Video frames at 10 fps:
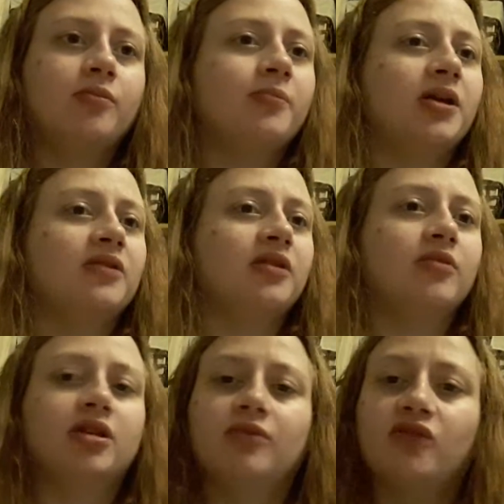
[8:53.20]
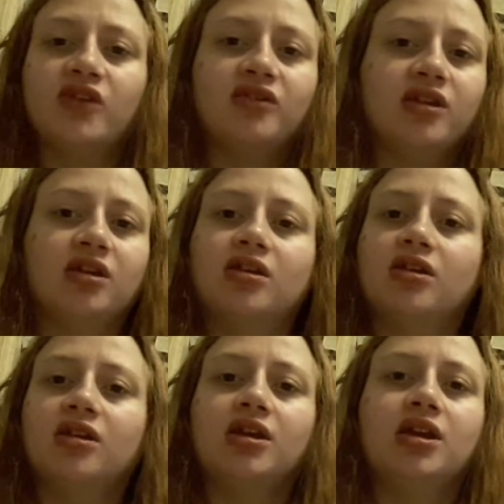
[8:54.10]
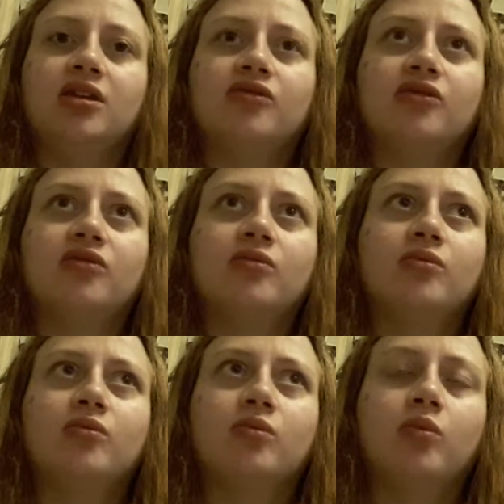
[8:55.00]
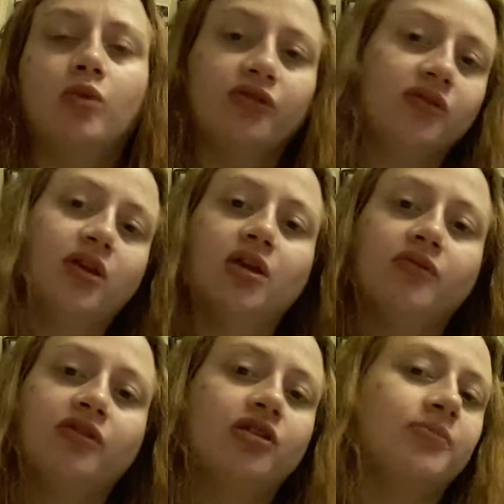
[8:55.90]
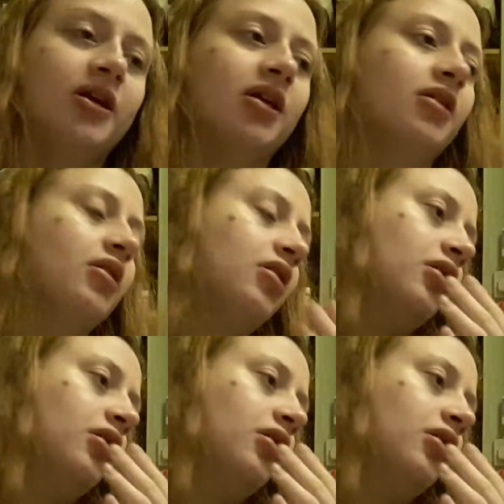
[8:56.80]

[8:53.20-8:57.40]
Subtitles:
Basically when he was fitting, he just wasn't there. He was so blank.